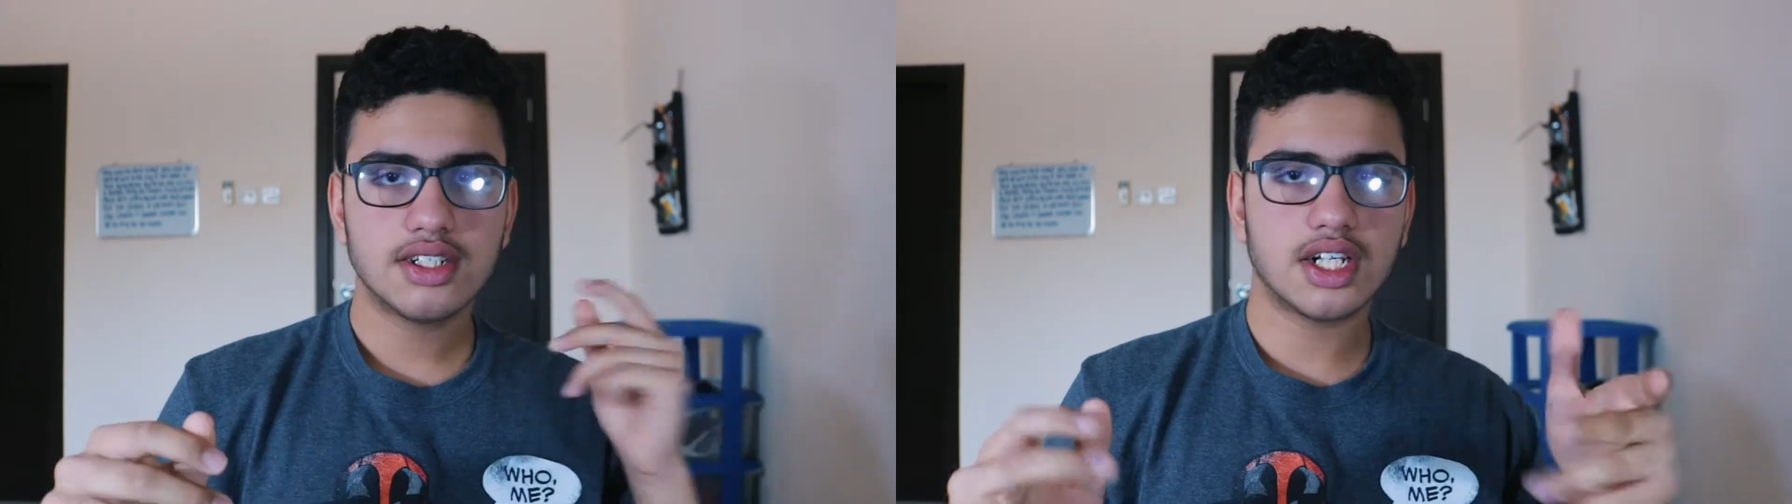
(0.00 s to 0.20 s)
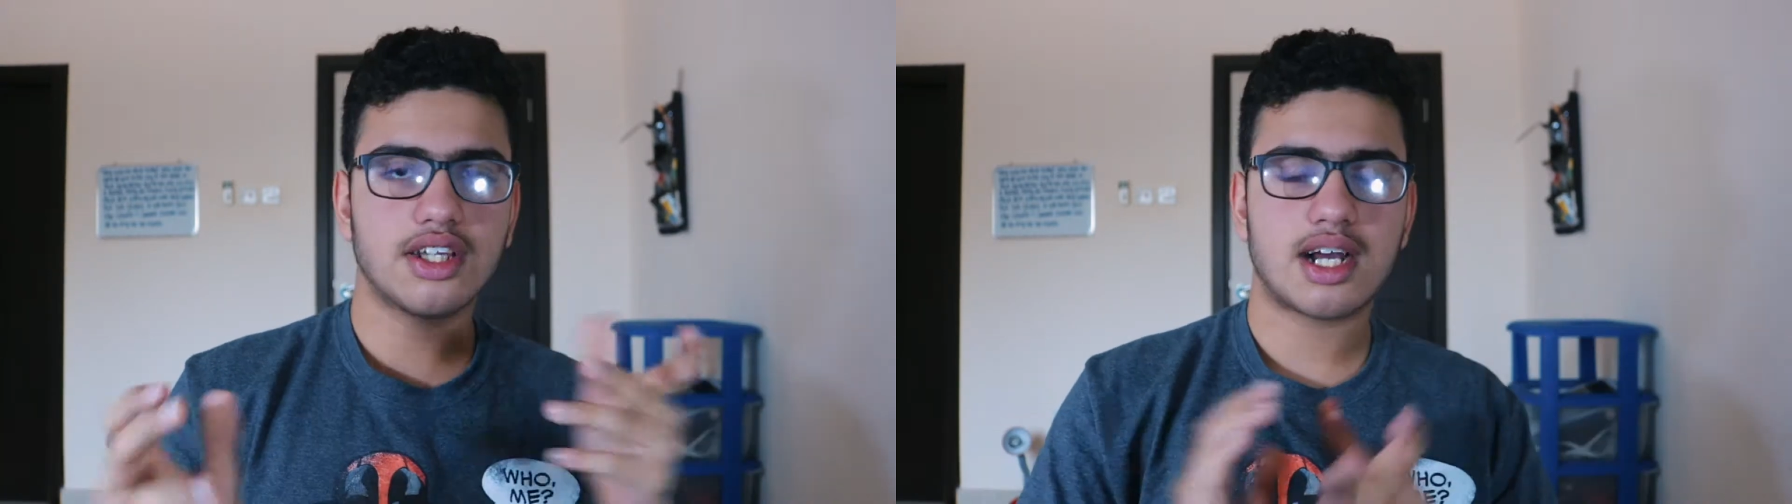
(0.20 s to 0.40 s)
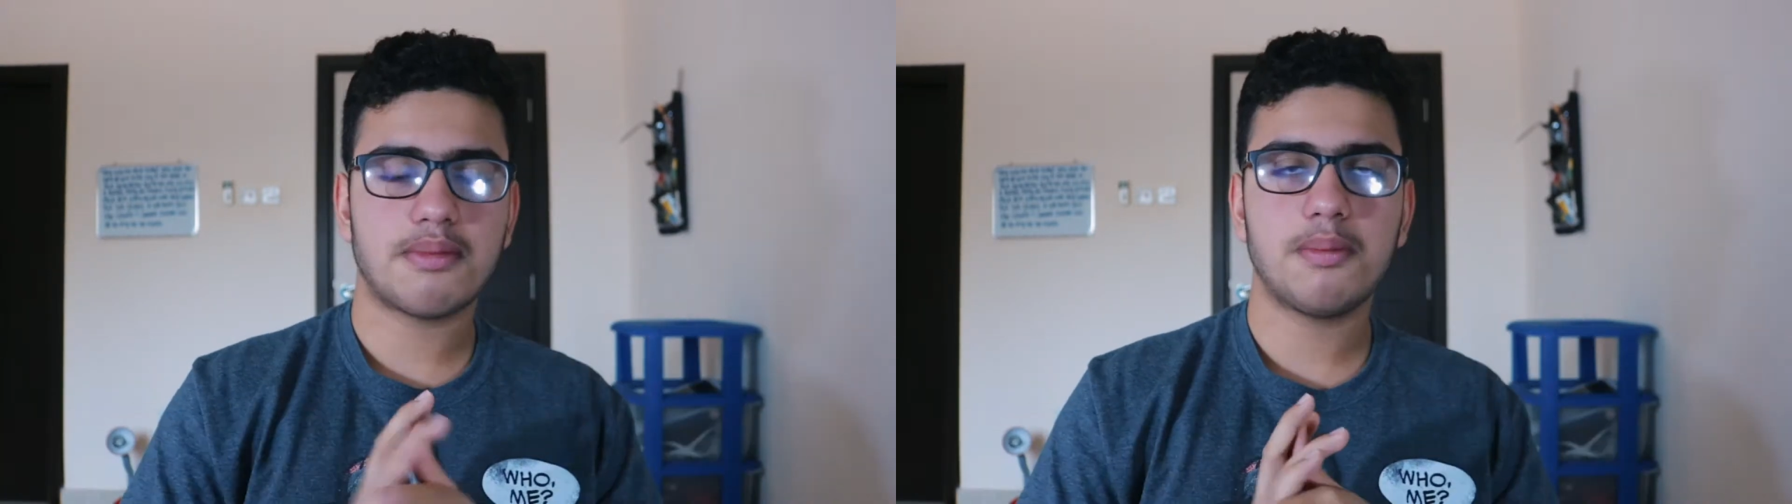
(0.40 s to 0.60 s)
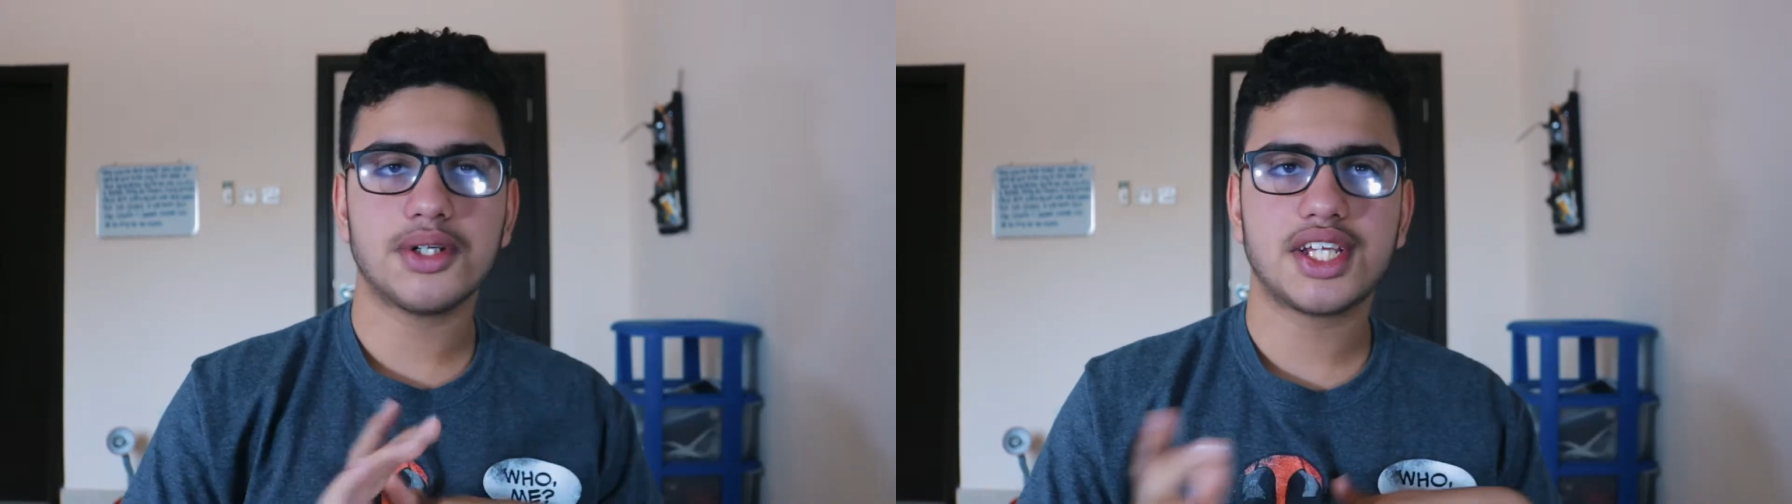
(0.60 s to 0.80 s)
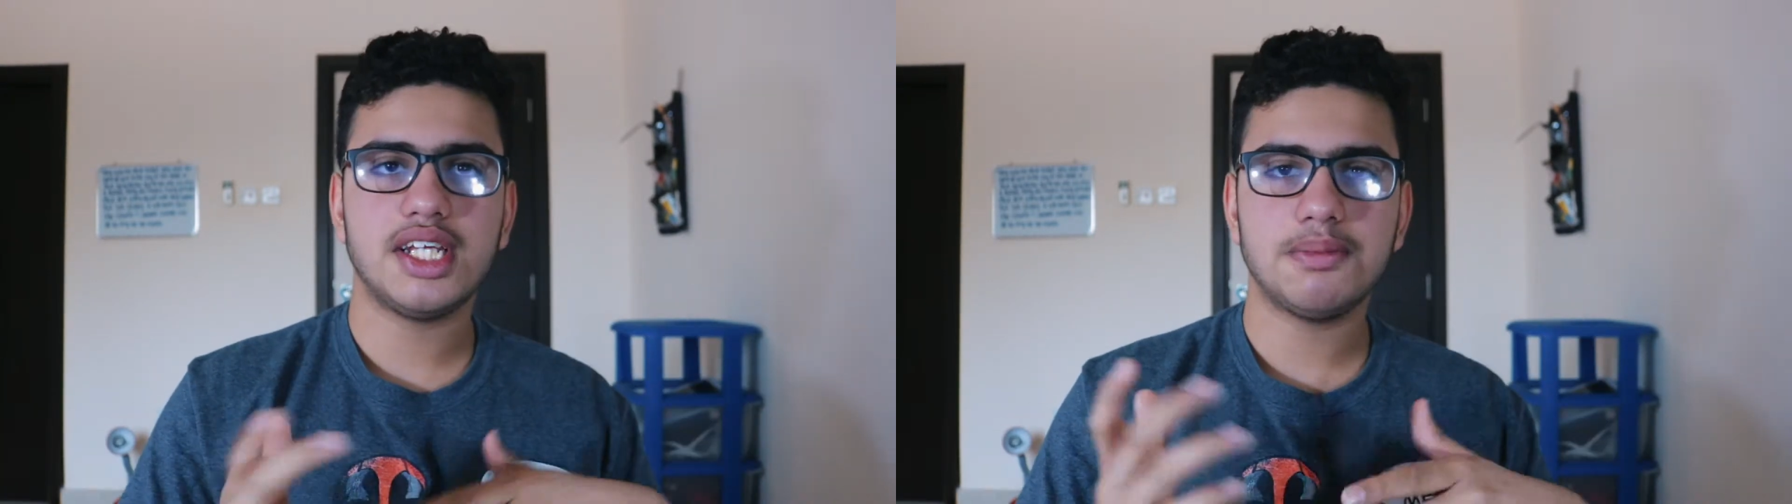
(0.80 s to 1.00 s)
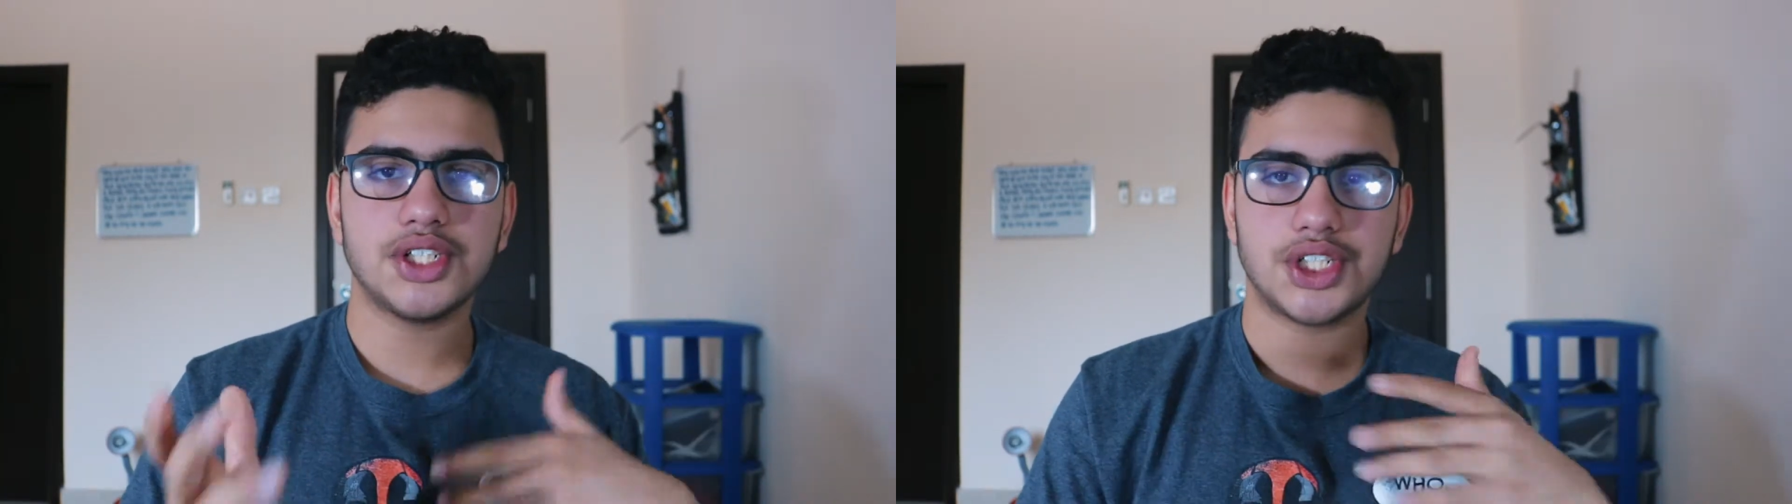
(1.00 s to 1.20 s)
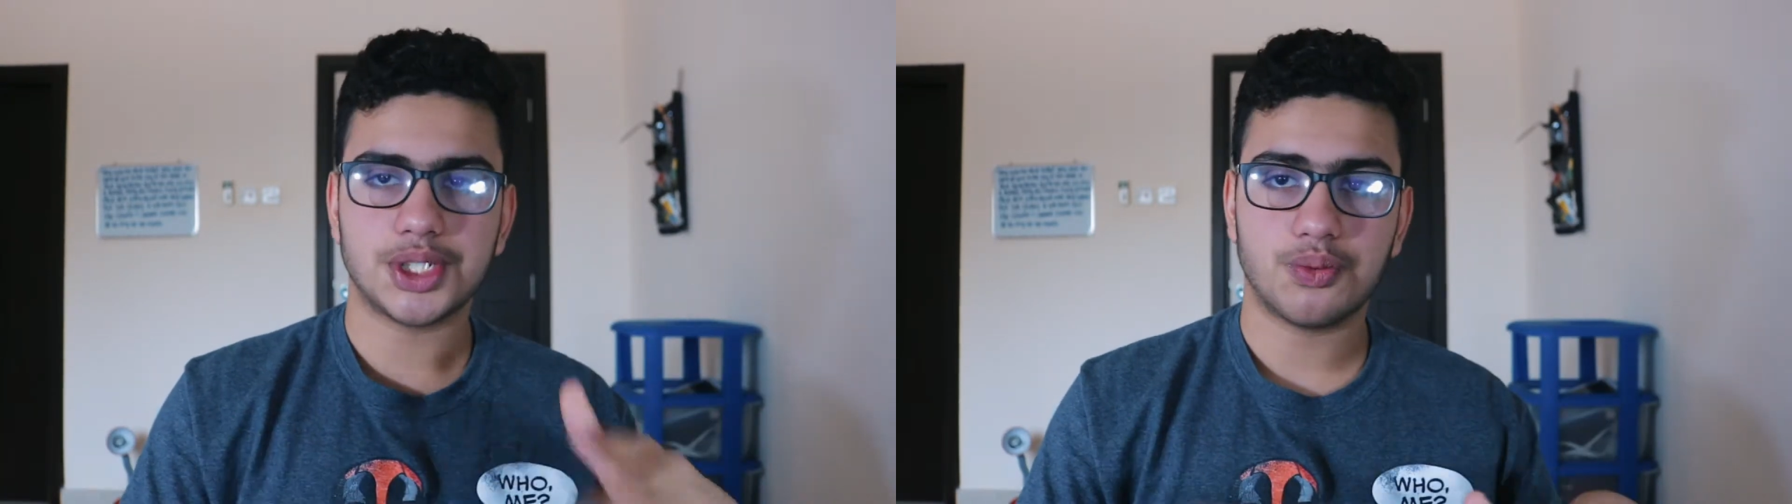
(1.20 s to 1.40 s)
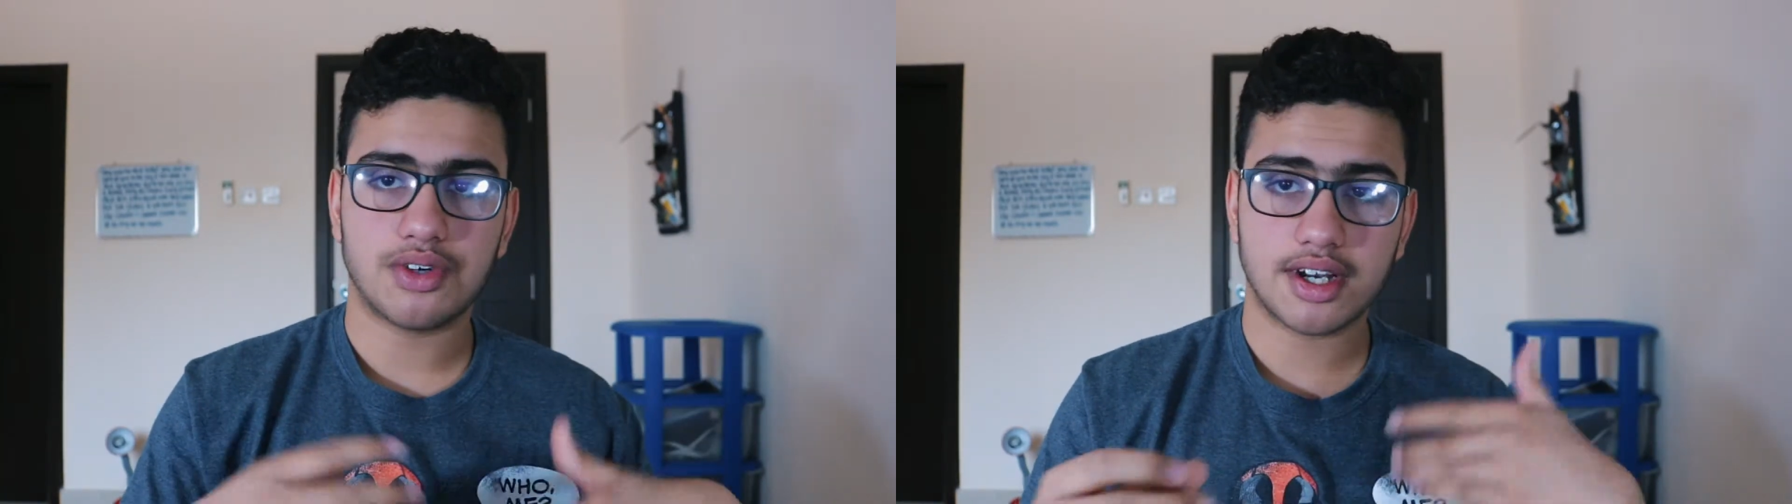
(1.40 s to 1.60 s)
so that I'm able to keep this
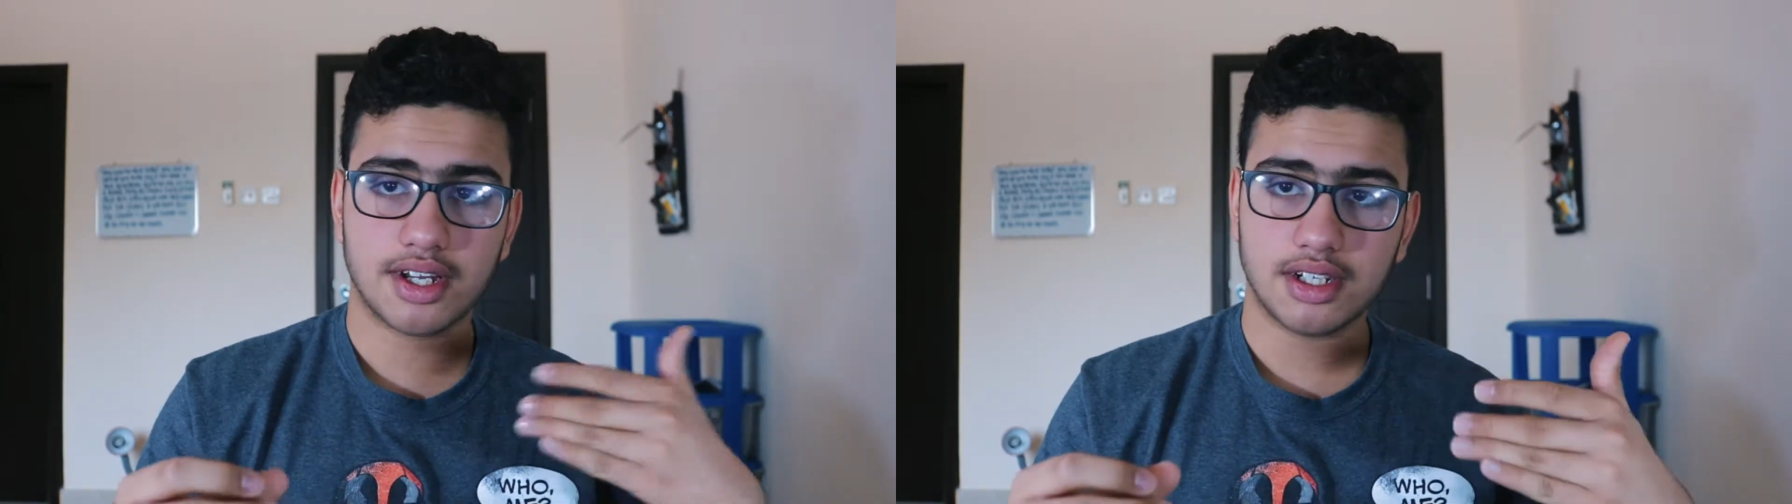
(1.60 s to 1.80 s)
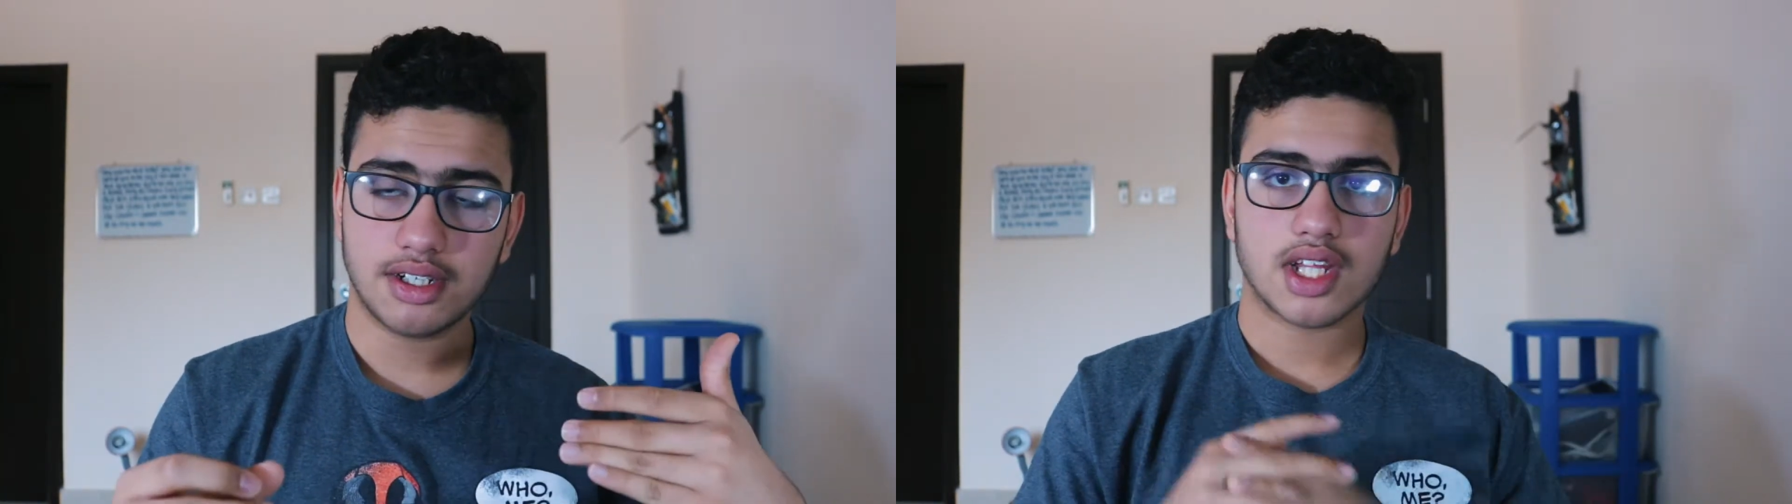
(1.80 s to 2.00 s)
show running.